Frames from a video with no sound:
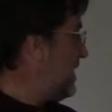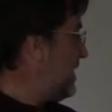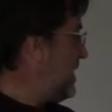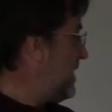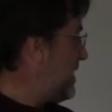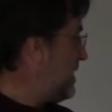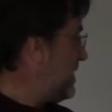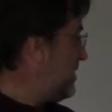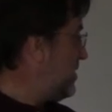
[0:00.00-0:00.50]

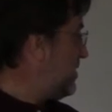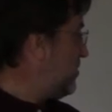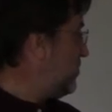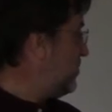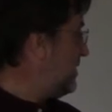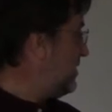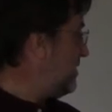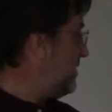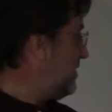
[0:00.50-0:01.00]
And
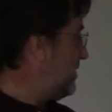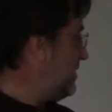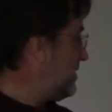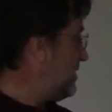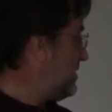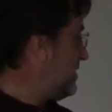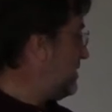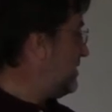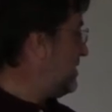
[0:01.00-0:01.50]
one thing
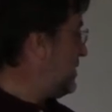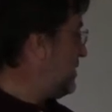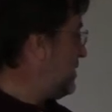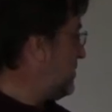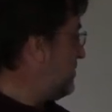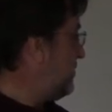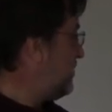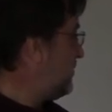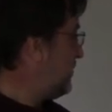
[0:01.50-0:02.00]
that
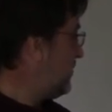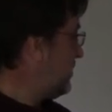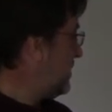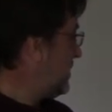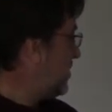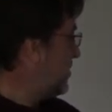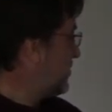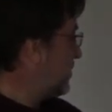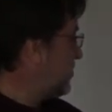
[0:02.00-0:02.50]
uh,
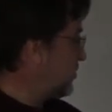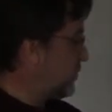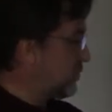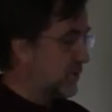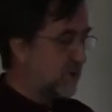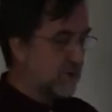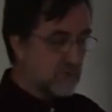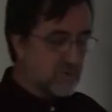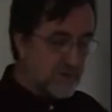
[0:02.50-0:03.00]
also too
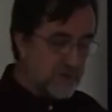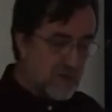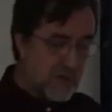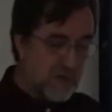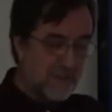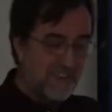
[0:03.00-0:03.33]
small to read.